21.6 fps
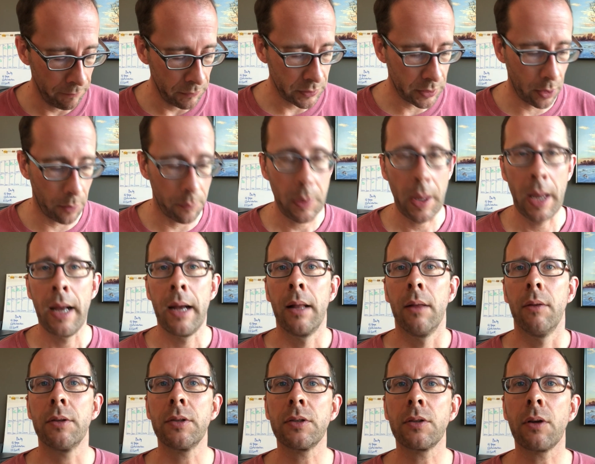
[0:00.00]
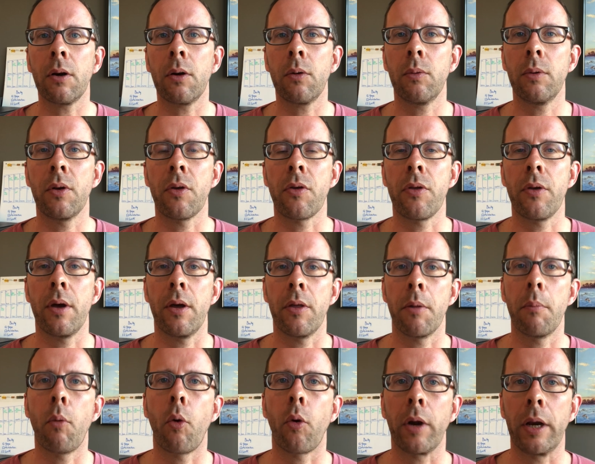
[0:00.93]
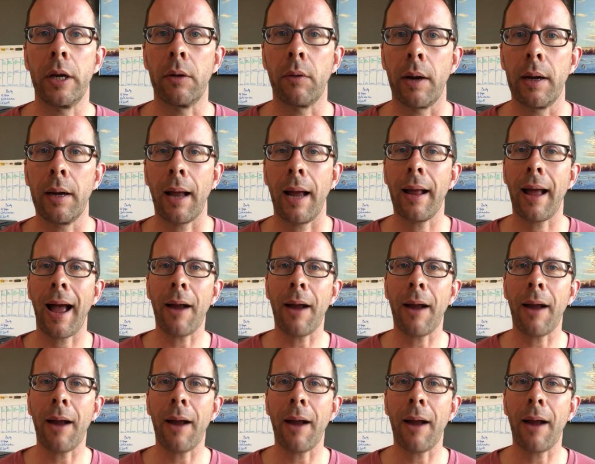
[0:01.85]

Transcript: So let's start with the morning, right?